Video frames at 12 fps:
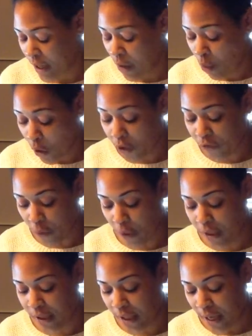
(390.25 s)

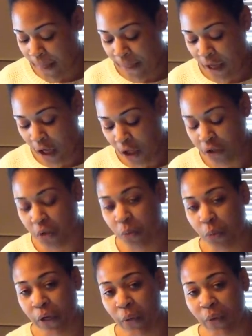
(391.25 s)
workforce, they also
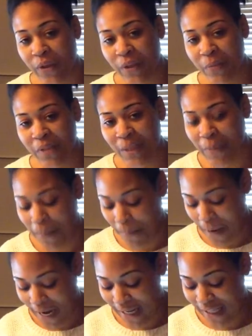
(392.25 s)
bring with them some
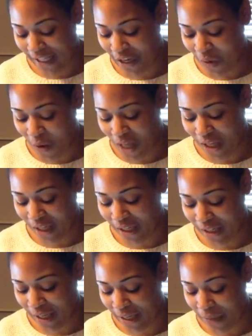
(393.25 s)
amazing qualities
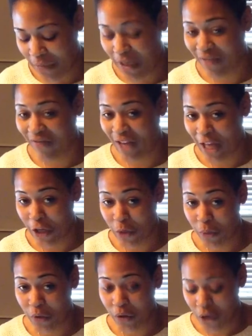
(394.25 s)
that can be
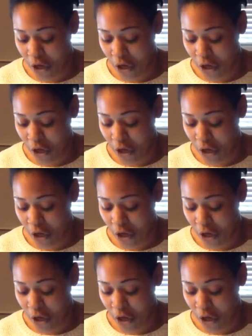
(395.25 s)
invaluable